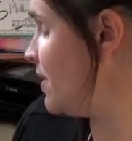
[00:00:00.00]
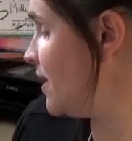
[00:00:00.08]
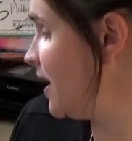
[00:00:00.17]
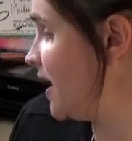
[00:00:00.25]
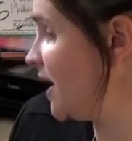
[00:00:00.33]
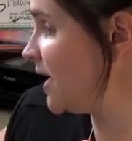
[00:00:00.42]

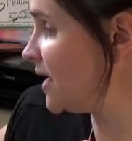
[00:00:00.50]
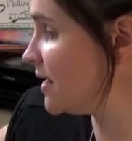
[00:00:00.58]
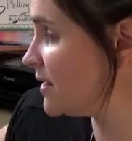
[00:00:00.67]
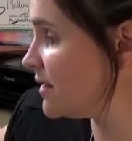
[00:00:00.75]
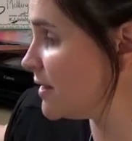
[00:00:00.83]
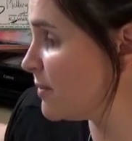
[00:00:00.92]

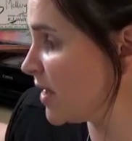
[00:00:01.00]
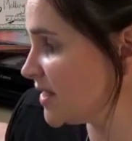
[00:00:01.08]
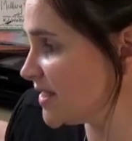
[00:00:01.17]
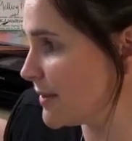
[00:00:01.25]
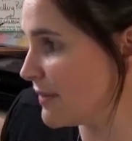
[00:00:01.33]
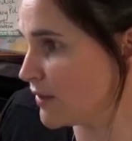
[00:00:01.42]
in the
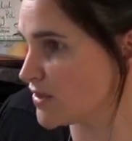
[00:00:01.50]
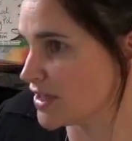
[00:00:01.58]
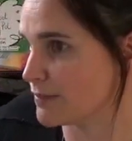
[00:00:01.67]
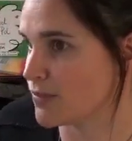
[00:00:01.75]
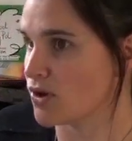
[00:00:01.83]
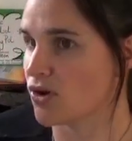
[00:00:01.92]
Mindset
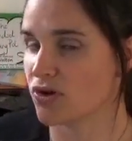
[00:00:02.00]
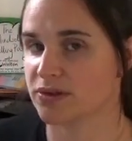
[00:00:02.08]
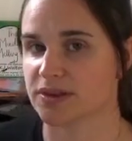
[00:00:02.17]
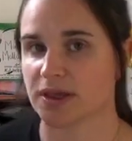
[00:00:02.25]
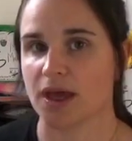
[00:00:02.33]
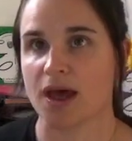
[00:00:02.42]
Melting
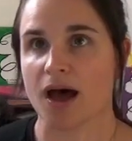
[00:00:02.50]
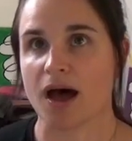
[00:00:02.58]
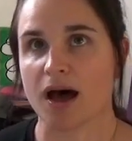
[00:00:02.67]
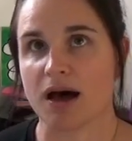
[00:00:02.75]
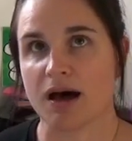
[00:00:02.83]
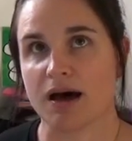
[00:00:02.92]
Pot,
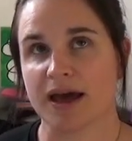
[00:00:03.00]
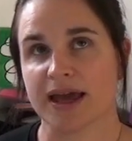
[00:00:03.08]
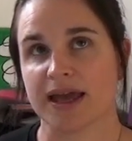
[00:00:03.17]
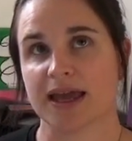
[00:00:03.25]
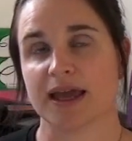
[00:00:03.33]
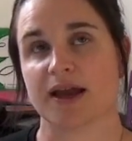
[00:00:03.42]

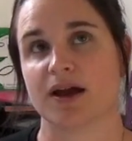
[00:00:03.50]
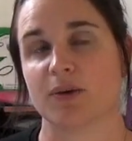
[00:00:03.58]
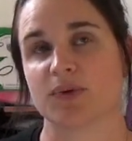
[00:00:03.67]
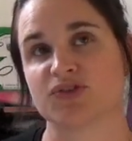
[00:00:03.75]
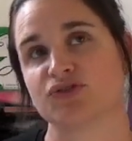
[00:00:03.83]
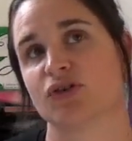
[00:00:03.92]
I
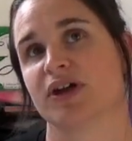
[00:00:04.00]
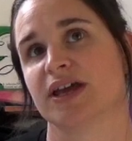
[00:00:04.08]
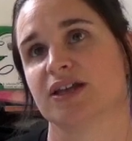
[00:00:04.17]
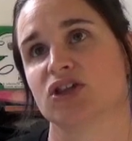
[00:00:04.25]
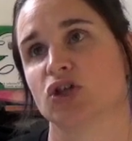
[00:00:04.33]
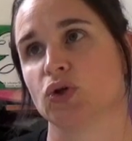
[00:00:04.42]
was
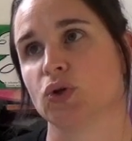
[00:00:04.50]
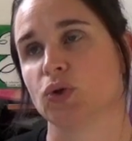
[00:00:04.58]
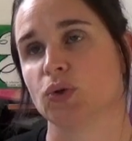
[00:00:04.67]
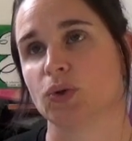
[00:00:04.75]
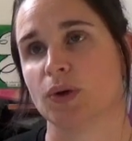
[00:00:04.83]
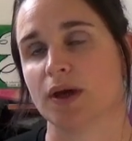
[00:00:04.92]
trying
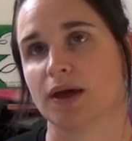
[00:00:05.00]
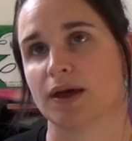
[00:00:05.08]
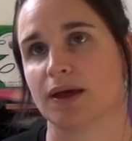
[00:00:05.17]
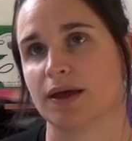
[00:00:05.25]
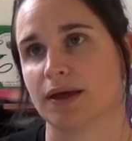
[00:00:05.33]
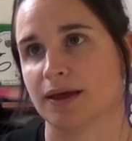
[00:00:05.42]
to
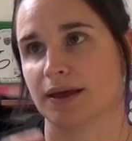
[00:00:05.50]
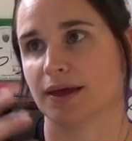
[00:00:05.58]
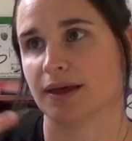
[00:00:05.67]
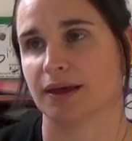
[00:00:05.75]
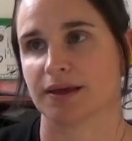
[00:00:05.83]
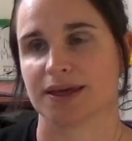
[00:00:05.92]

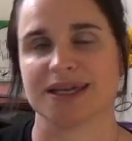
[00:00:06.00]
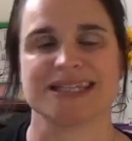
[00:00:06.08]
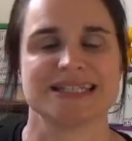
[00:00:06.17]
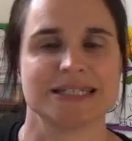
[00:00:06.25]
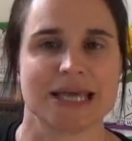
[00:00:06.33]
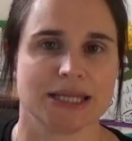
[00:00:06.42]

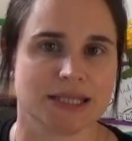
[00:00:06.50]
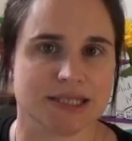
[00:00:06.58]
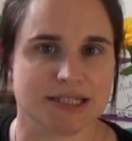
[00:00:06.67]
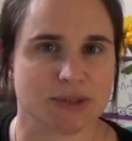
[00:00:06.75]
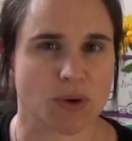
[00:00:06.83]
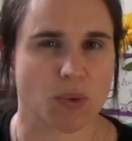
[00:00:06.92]

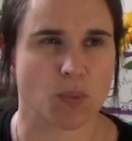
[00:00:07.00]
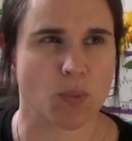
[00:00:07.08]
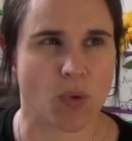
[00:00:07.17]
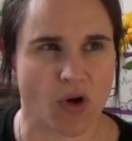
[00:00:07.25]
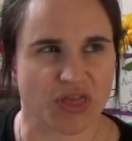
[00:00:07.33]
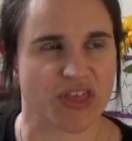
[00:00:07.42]
condense
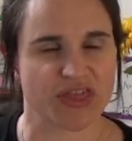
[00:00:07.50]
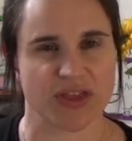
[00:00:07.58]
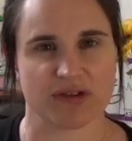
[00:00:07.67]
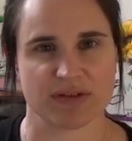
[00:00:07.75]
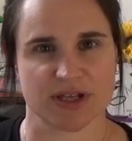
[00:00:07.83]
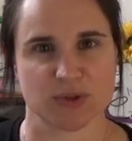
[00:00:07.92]
what the
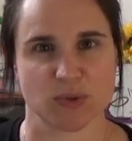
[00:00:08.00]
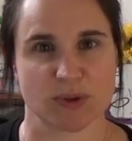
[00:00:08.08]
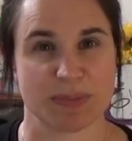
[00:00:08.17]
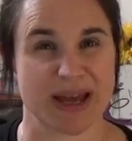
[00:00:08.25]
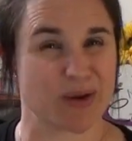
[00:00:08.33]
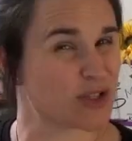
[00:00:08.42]
theory is all
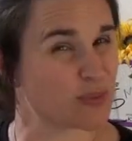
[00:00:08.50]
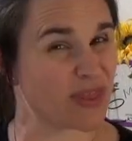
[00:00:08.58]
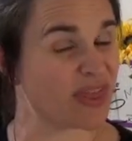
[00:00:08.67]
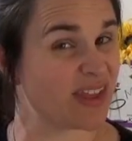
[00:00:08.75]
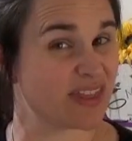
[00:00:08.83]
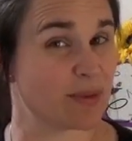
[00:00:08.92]
about, because
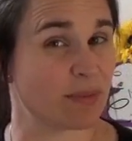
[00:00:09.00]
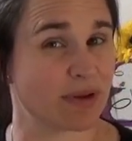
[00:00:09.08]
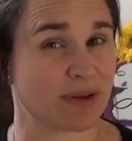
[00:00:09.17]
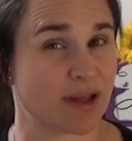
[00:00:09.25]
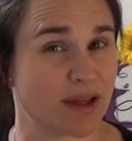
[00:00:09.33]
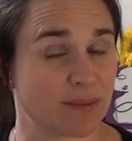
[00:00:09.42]
one thing that
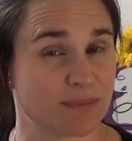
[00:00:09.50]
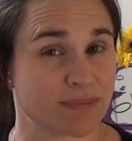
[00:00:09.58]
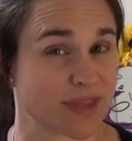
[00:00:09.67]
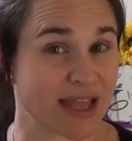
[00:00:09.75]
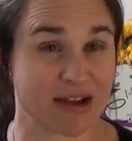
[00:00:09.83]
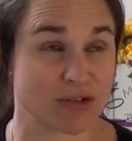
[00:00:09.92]

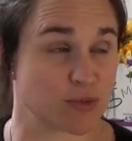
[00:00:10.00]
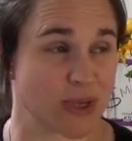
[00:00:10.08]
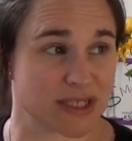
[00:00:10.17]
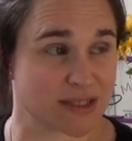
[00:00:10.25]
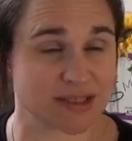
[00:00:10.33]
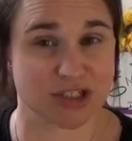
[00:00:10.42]
Carol
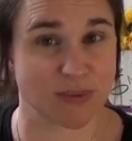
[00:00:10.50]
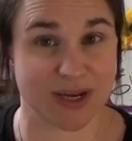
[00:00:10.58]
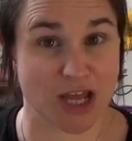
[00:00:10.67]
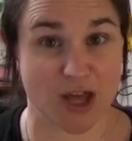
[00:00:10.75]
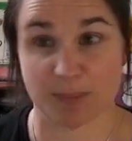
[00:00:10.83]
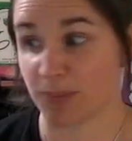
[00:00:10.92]
Dweck doesn't do
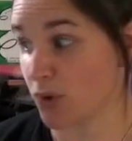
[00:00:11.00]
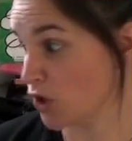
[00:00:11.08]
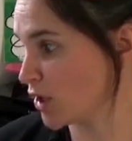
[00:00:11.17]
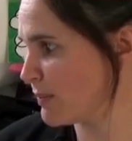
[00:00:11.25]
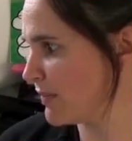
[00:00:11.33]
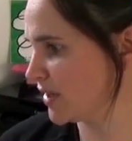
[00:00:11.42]
in her
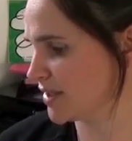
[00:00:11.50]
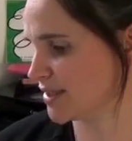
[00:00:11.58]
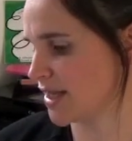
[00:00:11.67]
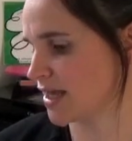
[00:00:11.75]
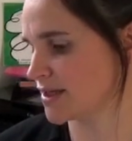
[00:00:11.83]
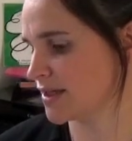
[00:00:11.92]
book
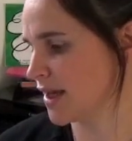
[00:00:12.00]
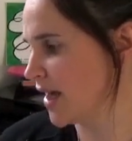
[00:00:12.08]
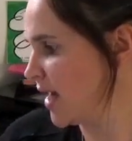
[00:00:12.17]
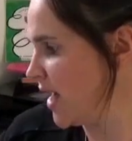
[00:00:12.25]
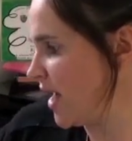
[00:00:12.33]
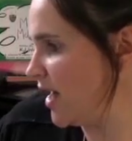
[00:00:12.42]
Mindset,
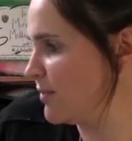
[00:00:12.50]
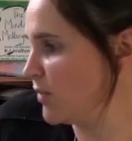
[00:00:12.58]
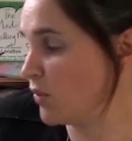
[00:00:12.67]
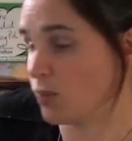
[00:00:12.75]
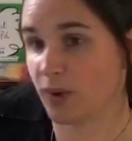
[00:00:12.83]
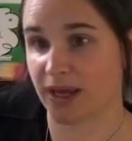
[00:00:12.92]

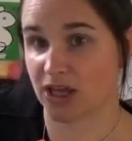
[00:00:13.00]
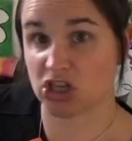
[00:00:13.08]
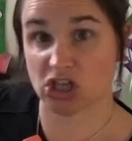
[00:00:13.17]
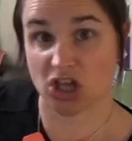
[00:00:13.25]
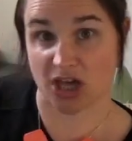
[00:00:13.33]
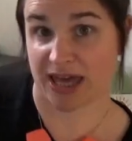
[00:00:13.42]
which I